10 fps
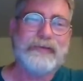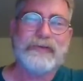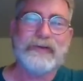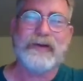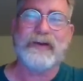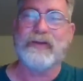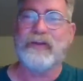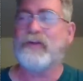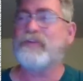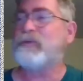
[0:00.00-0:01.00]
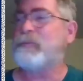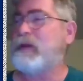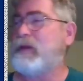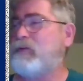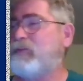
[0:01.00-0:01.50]
going to learn
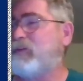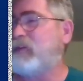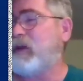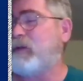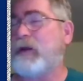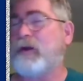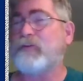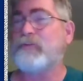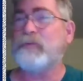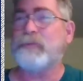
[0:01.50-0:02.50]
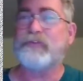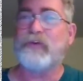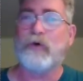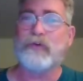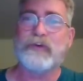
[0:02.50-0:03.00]
some interesting thing about our super
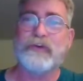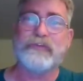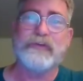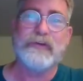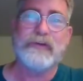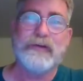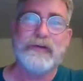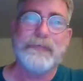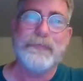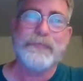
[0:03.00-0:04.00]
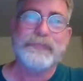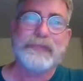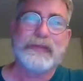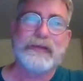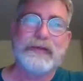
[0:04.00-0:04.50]
soldiers.
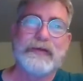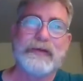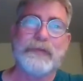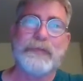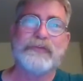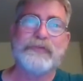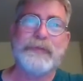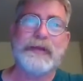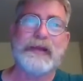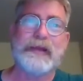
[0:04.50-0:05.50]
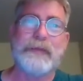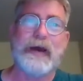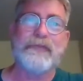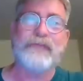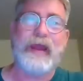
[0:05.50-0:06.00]
Going to be speaking
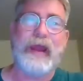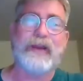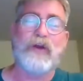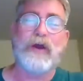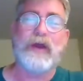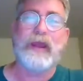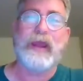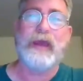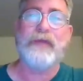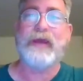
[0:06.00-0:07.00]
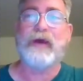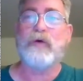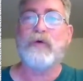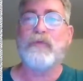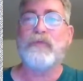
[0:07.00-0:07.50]
about that and
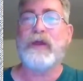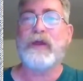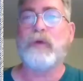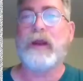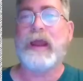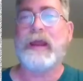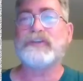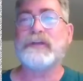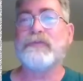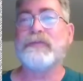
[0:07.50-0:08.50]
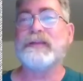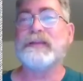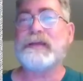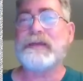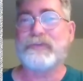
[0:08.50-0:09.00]
that they actually
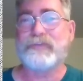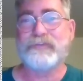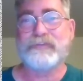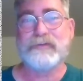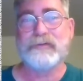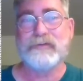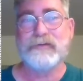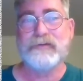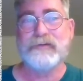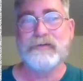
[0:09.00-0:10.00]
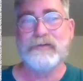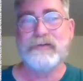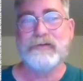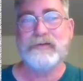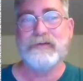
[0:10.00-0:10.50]
released
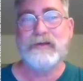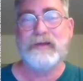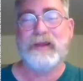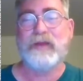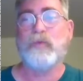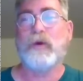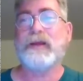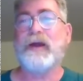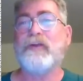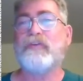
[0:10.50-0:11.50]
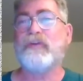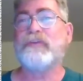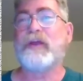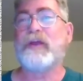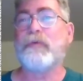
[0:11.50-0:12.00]
and what
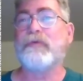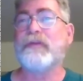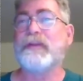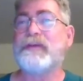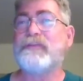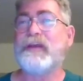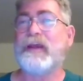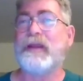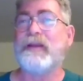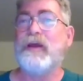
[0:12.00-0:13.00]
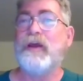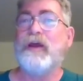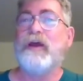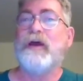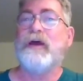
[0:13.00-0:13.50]
countries they were released in.
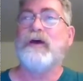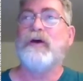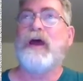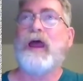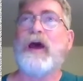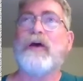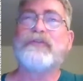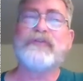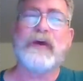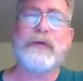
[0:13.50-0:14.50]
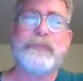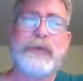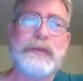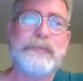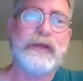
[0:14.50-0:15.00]
How some
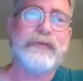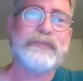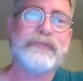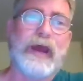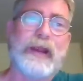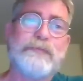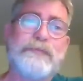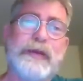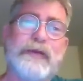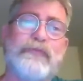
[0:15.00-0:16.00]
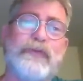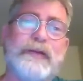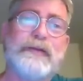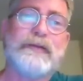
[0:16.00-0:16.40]
people have cited Bigfoot